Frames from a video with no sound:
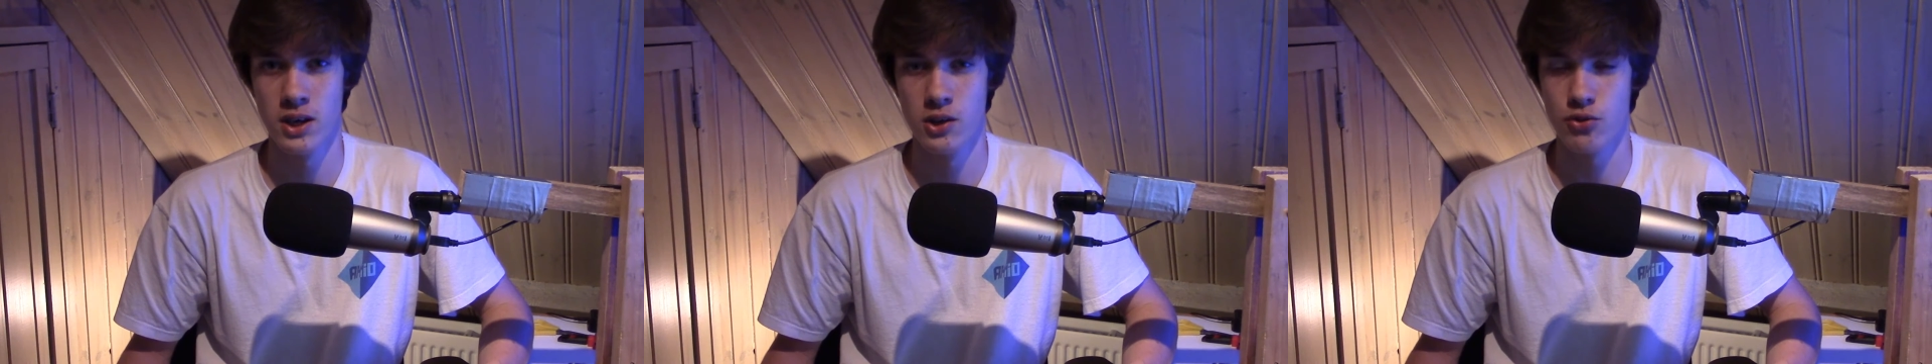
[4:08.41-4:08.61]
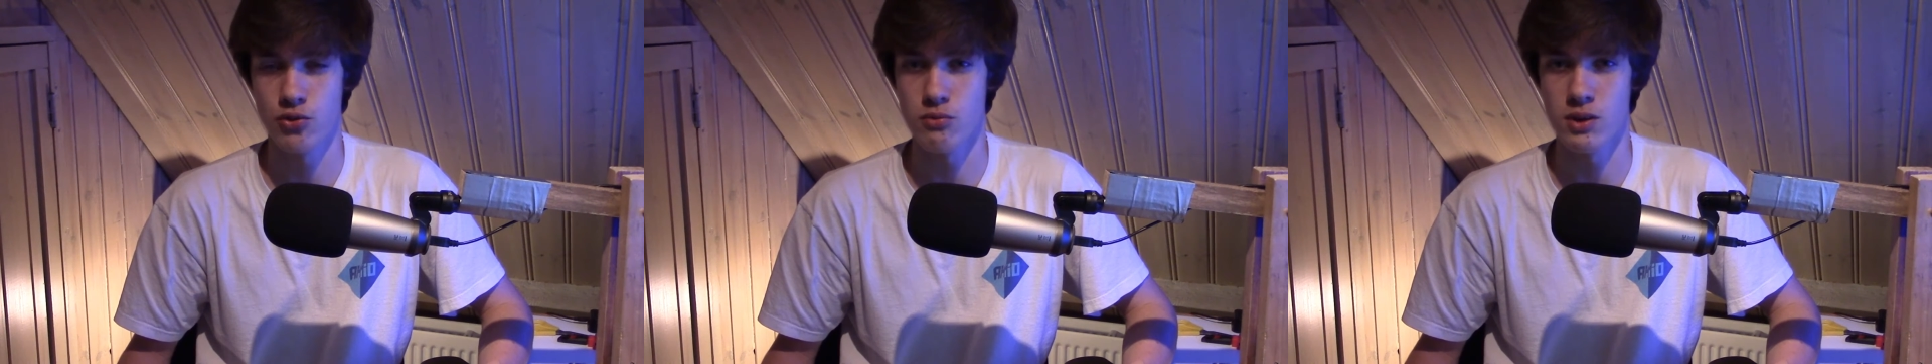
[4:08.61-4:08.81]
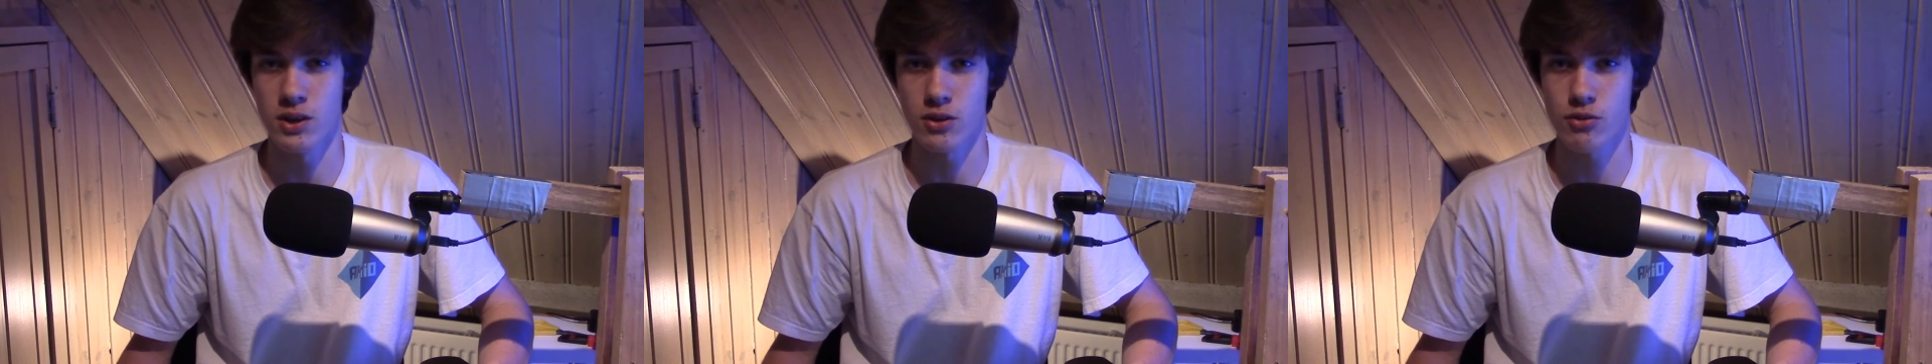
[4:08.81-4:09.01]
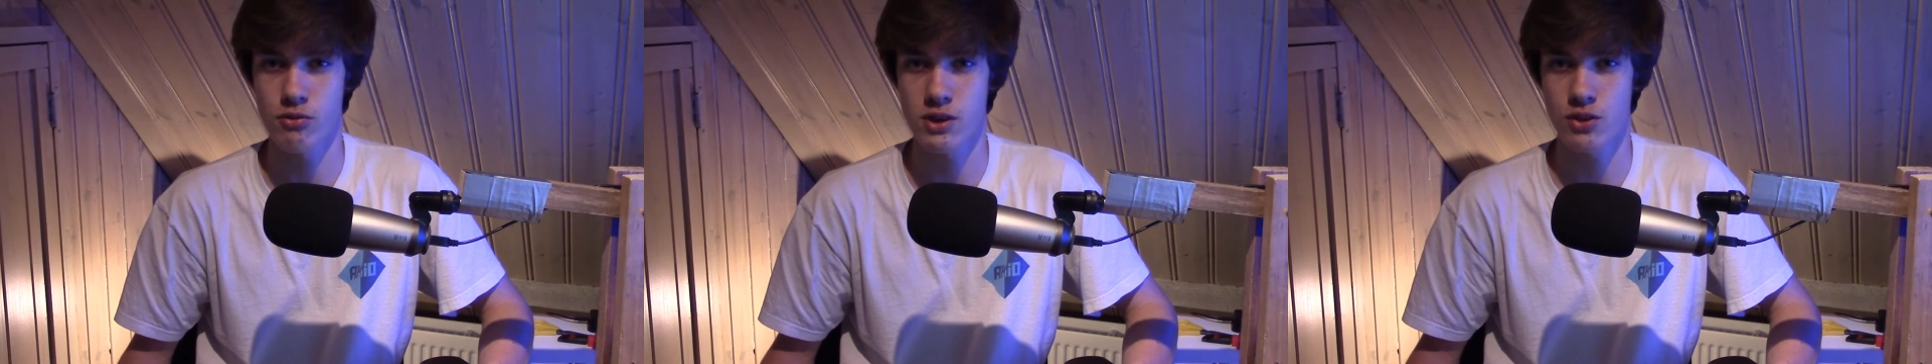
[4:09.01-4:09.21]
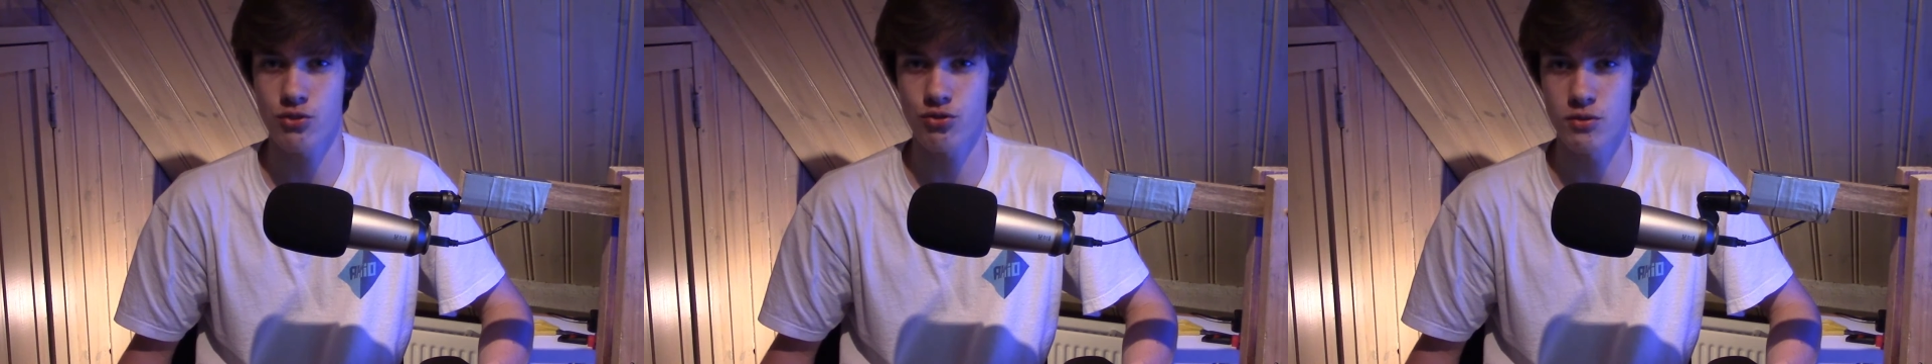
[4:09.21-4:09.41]
to
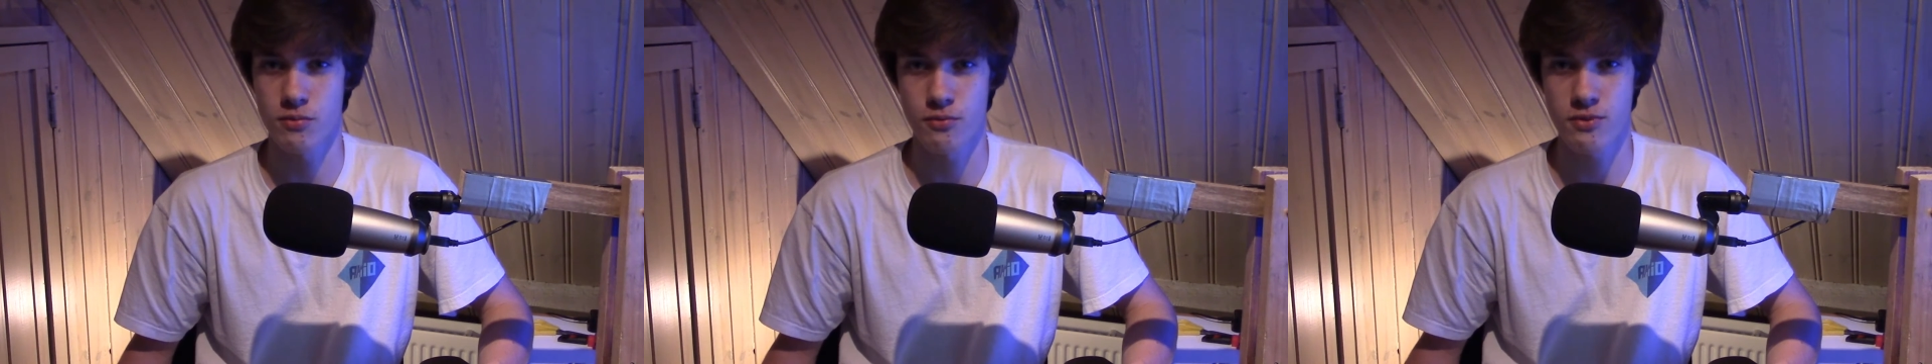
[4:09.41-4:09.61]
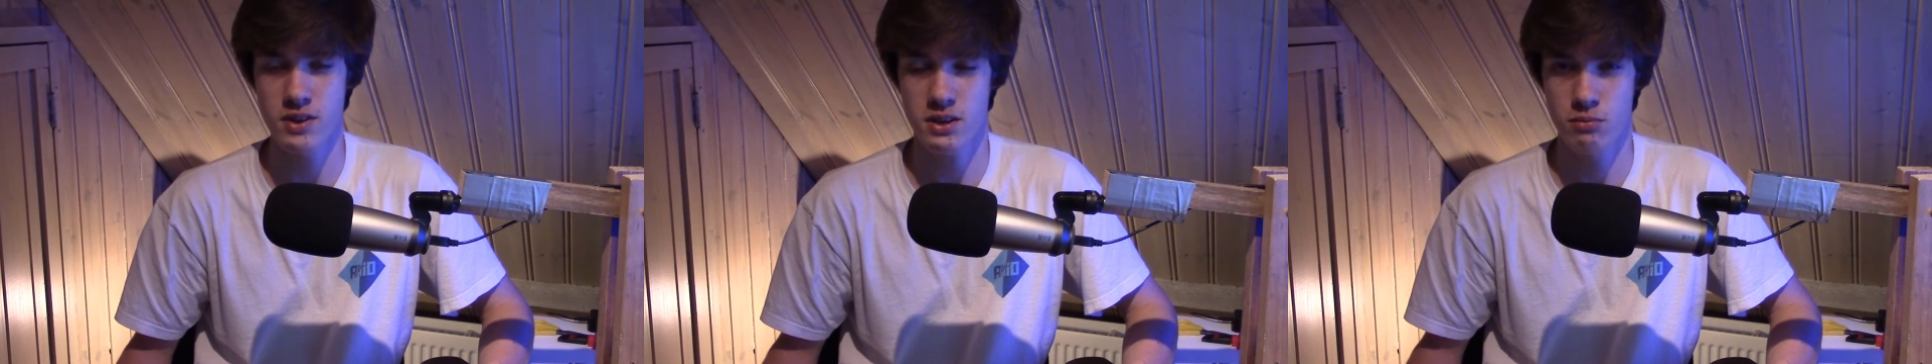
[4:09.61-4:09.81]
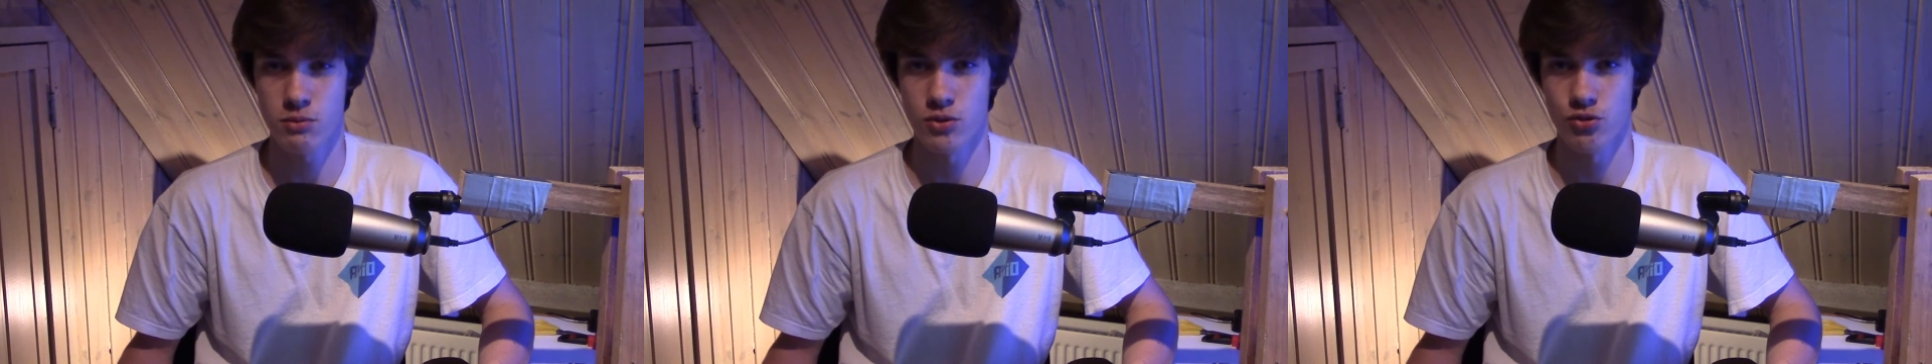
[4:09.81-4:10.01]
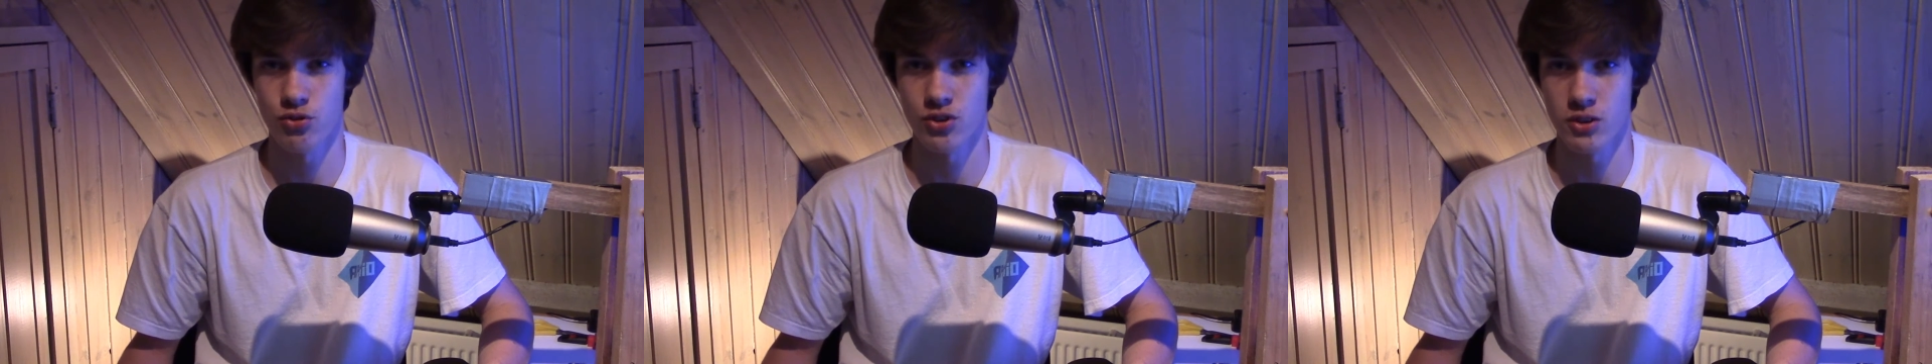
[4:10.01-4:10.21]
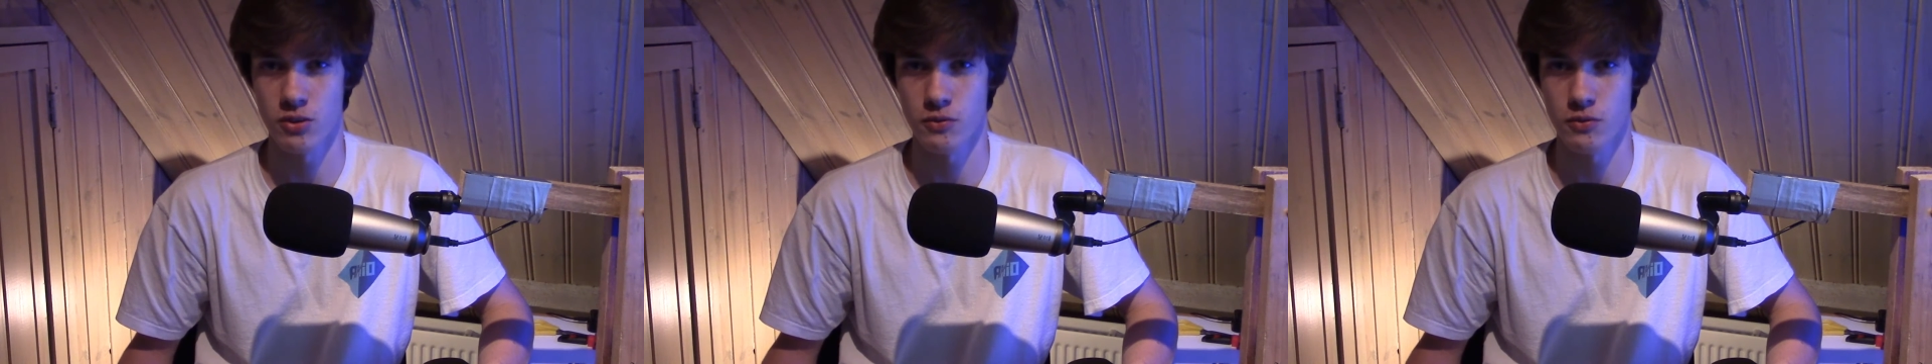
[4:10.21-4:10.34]
increase the frequency